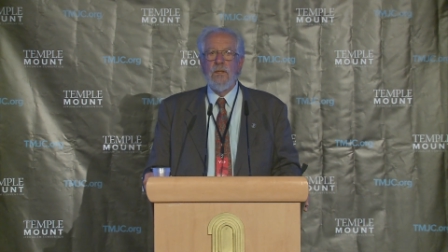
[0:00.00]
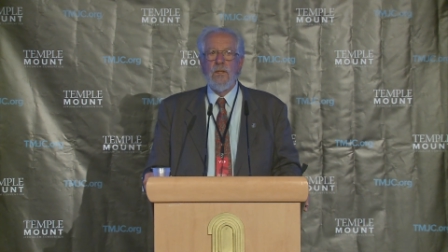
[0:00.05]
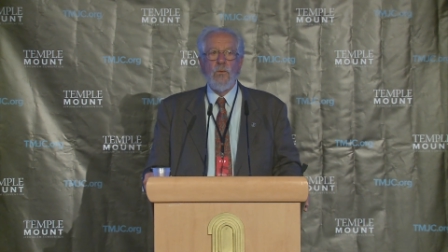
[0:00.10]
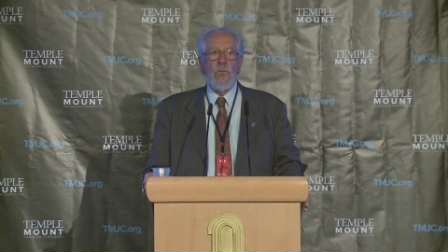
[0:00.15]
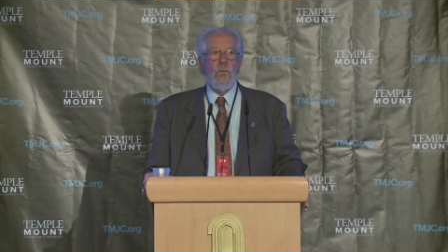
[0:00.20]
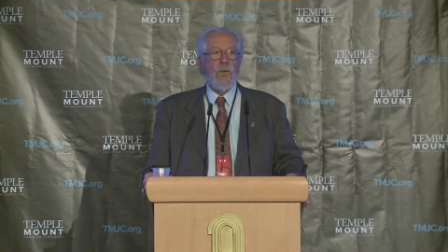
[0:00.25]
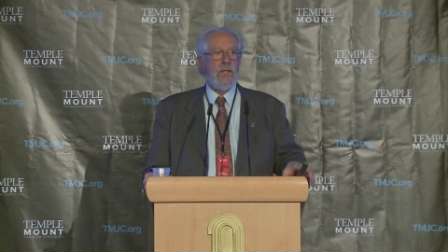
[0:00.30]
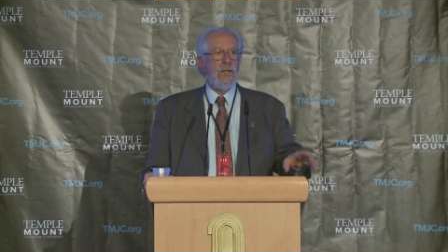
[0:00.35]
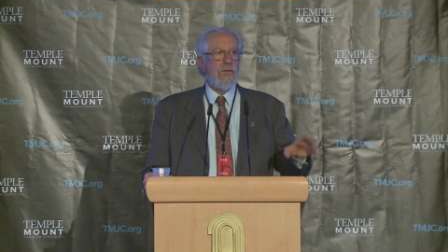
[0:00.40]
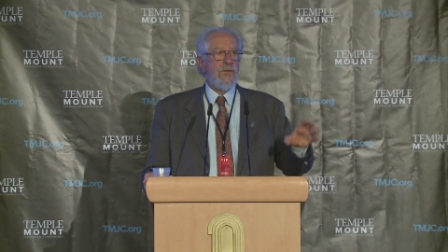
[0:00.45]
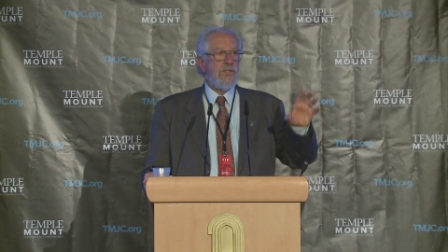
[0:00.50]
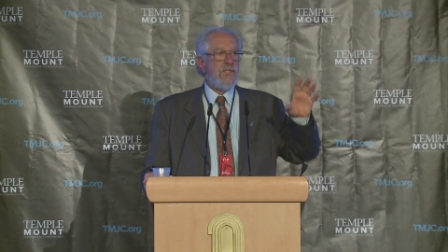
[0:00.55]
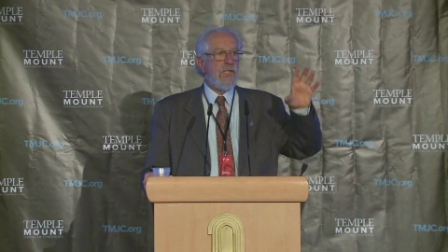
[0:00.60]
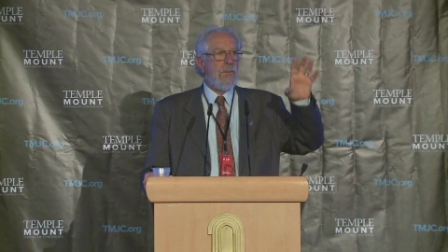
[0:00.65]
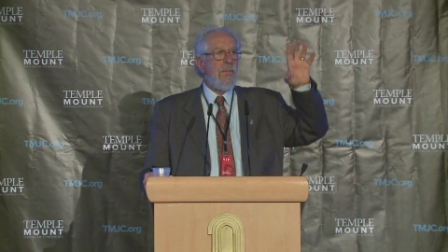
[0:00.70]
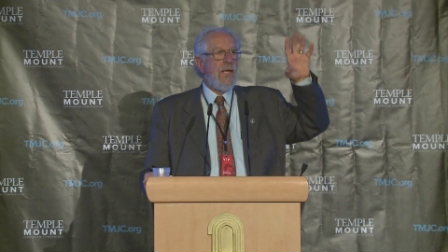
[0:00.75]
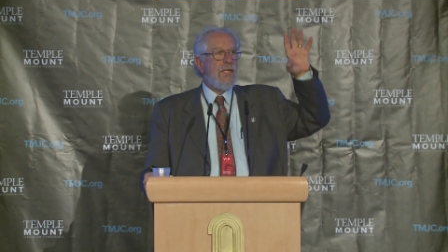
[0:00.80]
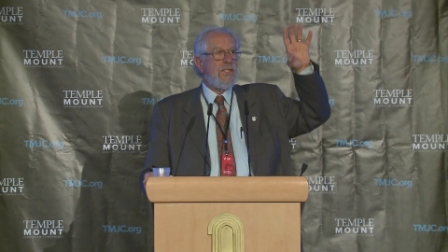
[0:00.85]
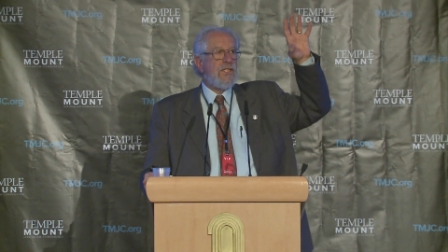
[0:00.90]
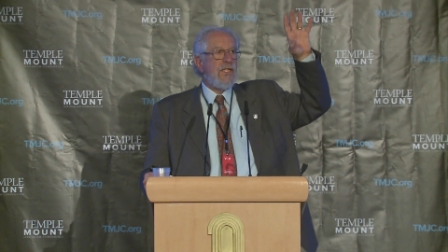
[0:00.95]
whether it's a
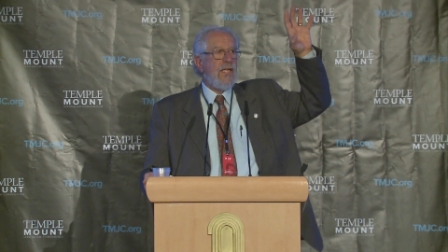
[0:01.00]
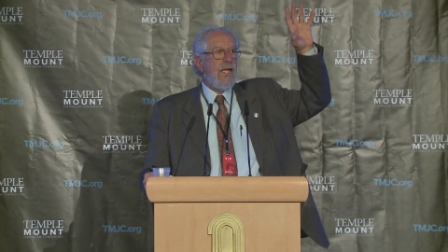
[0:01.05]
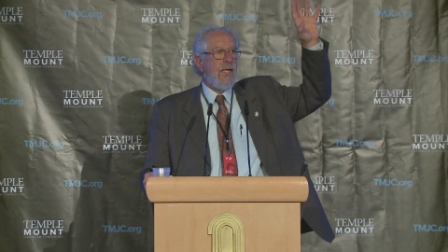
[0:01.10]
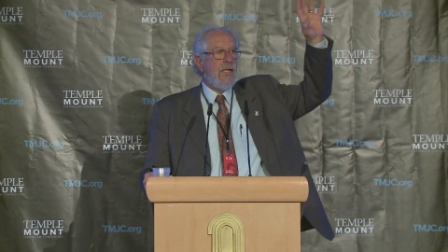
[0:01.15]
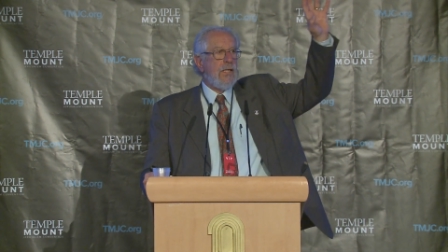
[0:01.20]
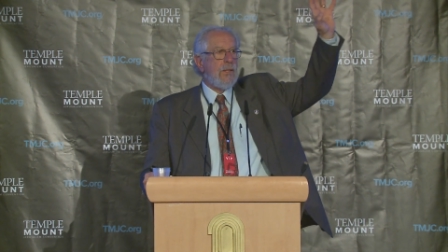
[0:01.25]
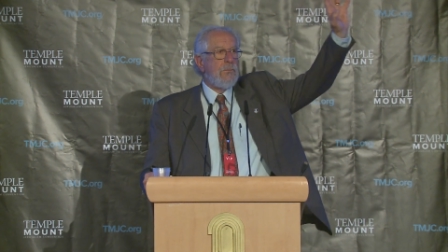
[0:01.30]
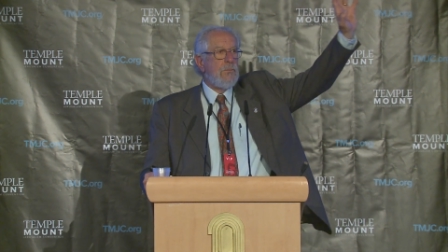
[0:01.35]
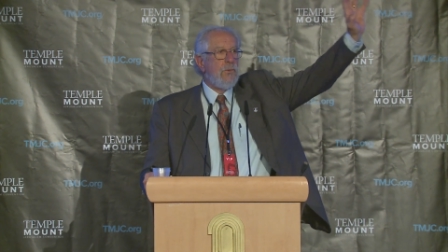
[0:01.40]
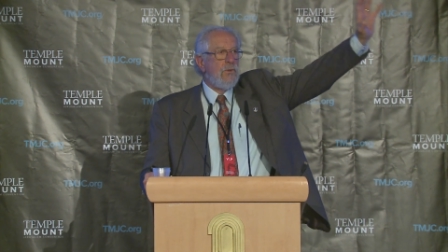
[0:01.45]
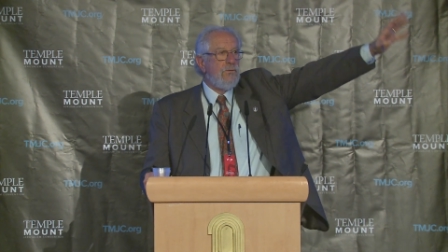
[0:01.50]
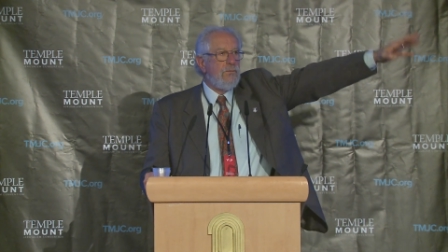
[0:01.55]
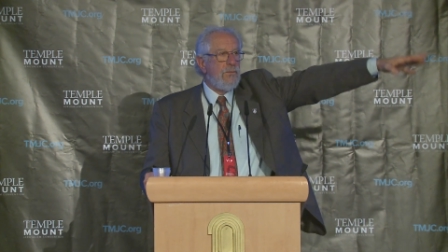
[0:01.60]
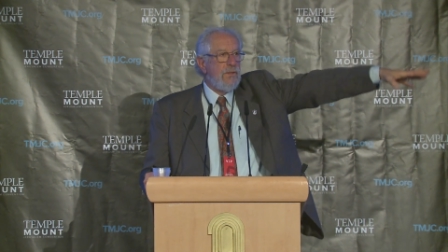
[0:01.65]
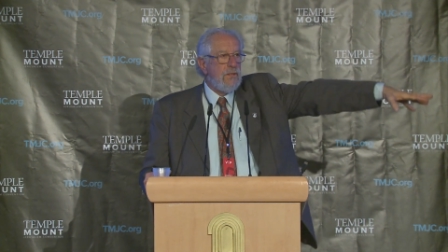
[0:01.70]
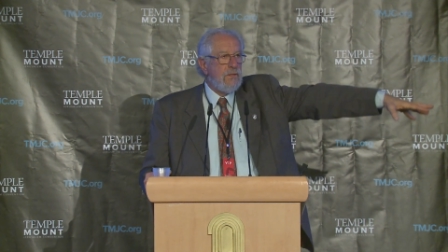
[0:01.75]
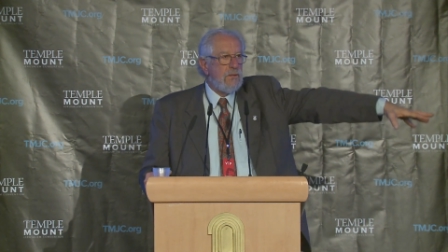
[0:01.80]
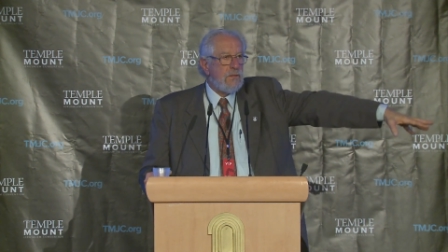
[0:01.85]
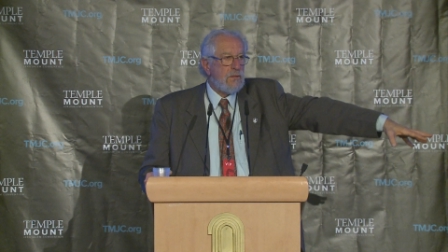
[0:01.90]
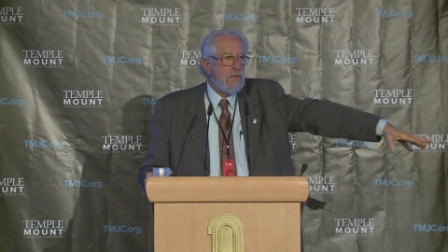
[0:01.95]
messianic
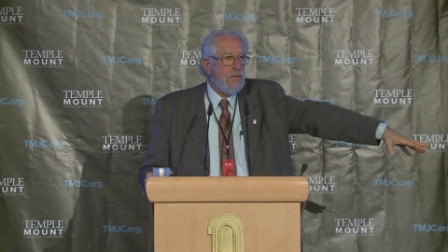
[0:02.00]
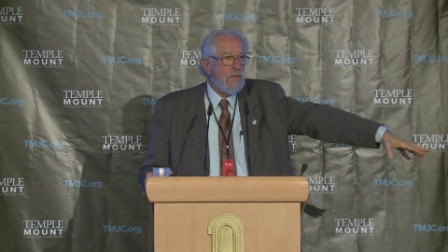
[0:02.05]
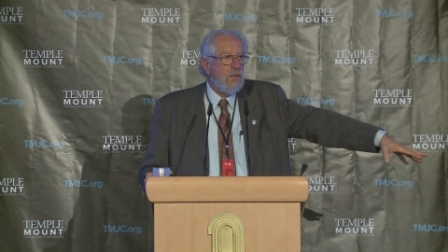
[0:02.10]
movement